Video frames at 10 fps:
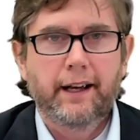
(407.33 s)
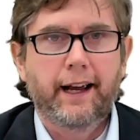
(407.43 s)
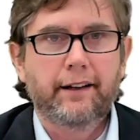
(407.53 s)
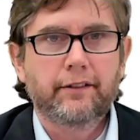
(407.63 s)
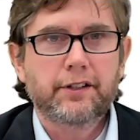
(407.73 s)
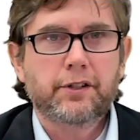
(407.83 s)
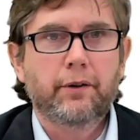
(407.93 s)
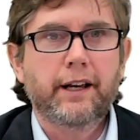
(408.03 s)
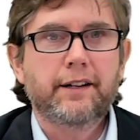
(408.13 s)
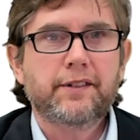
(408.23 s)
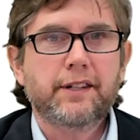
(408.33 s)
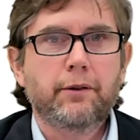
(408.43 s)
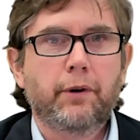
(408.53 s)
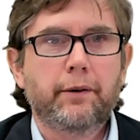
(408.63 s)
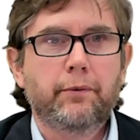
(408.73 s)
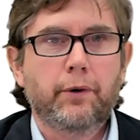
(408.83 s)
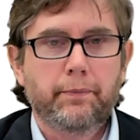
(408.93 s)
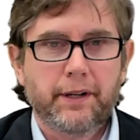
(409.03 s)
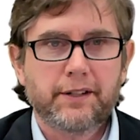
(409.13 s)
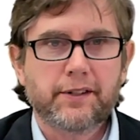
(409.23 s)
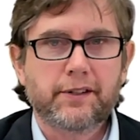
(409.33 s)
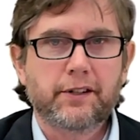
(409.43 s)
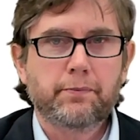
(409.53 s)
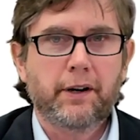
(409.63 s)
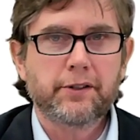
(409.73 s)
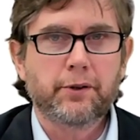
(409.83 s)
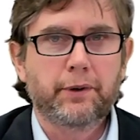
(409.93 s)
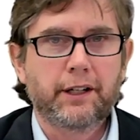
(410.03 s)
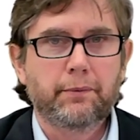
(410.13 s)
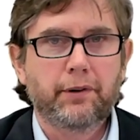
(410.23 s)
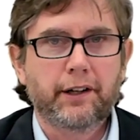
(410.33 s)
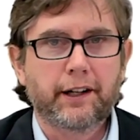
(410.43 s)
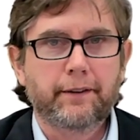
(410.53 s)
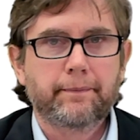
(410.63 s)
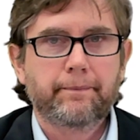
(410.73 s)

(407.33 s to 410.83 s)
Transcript: and let's go ahead and see what pieces of this puzzle we need to plug in.